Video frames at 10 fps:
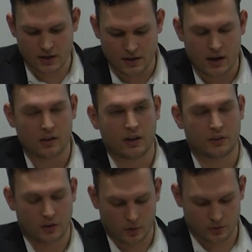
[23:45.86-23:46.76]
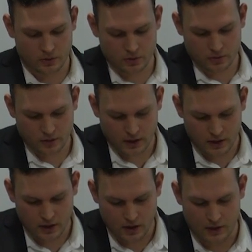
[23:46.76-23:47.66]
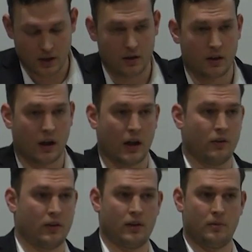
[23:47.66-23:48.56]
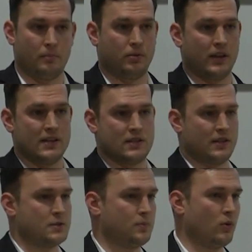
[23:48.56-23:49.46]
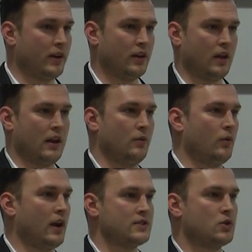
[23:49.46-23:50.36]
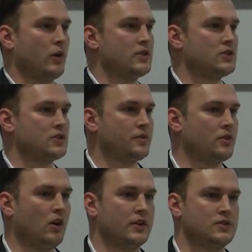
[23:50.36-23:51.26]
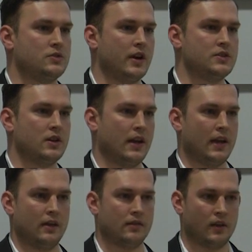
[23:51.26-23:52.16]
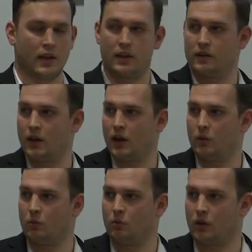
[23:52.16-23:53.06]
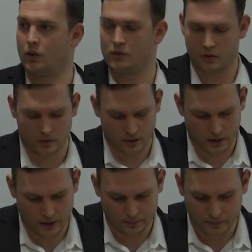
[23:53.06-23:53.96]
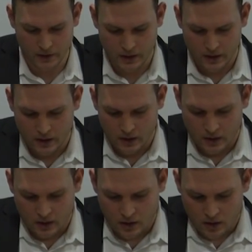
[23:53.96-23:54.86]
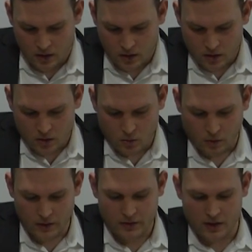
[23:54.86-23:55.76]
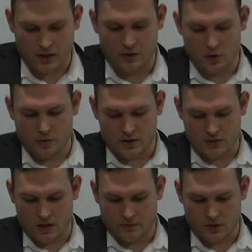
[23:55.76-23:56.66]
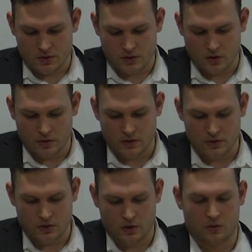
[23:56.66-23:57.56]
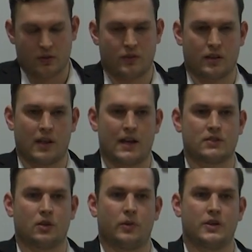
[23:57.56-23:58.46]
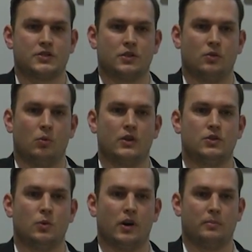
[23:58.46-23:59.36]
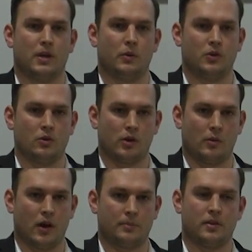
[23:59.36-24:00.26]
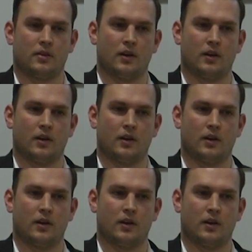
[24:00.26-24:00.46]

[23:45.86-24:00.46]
I'd kind of like to go through, uh, and then I, please, at this point, anyone has questions or thoughts, just raise your hand and uh, we'll, we'll, go to you. Um, one thing that I do want to say first, though, is you know the, the classic question: What do you want to be when you grow up?